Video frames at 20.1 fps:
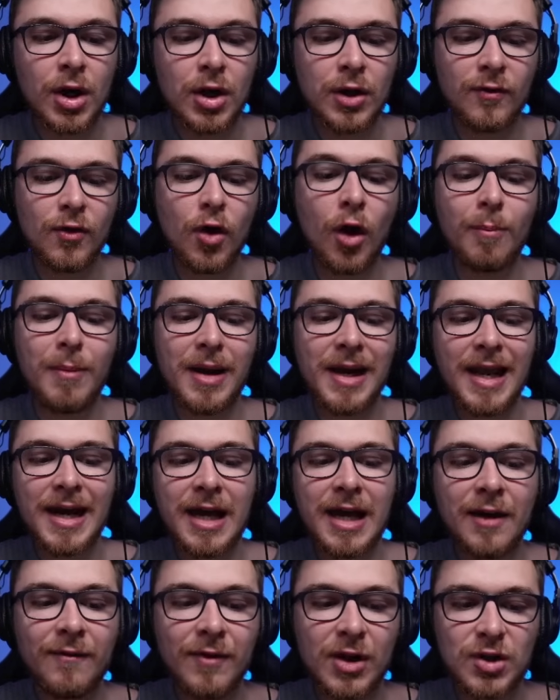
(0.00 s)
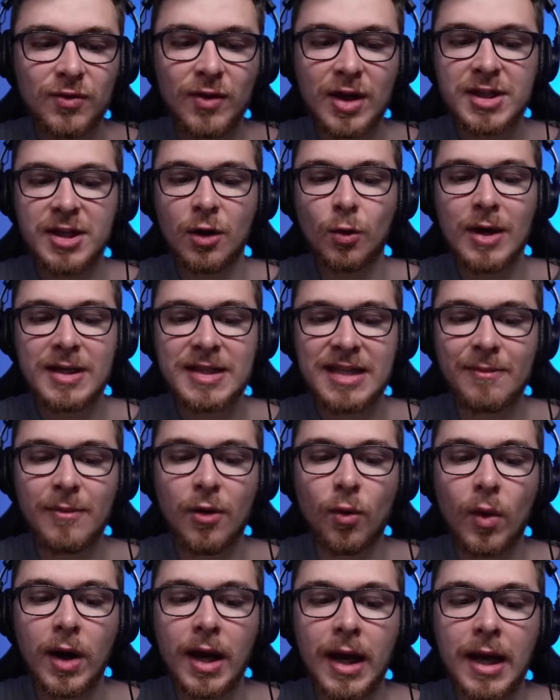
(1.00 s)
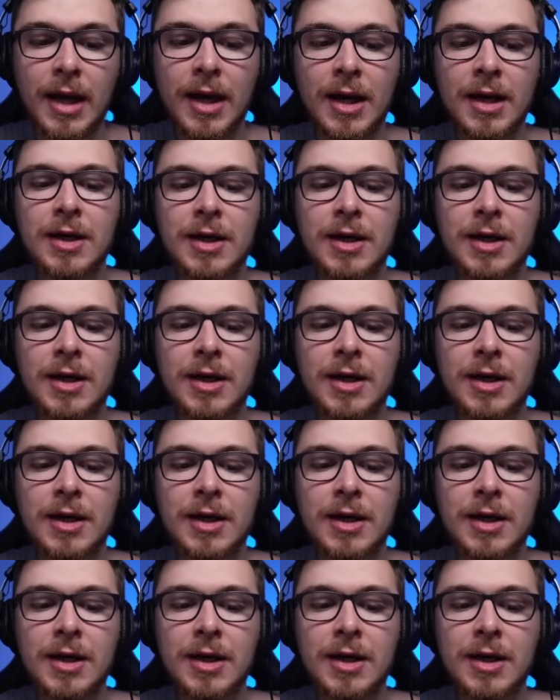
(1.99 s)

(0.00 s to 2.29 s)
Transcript: You've got Milenkovic facing West Ham away,